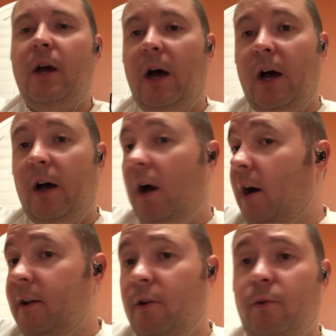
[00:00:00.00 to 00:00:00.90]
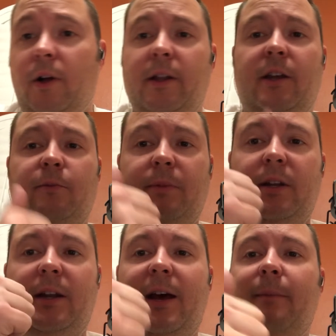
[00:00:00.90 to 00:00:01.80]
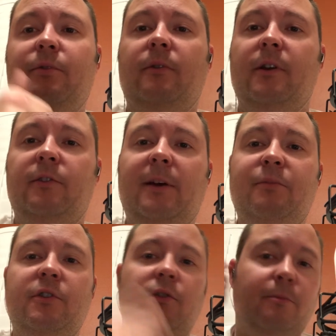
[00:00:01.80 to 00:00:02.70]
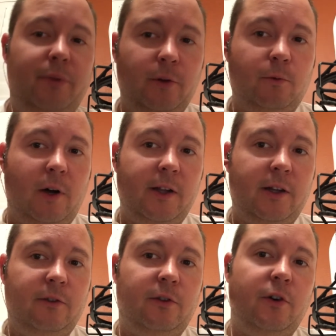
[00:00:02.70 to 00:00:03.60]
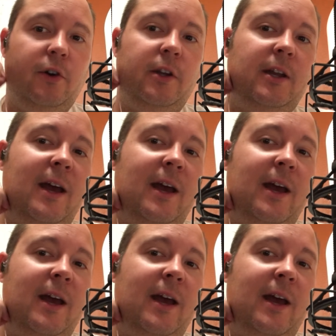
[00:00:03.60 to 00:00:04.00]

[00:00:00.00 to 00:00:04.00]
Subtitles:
Audio quality has been absolutely exceptional. Build quality is good.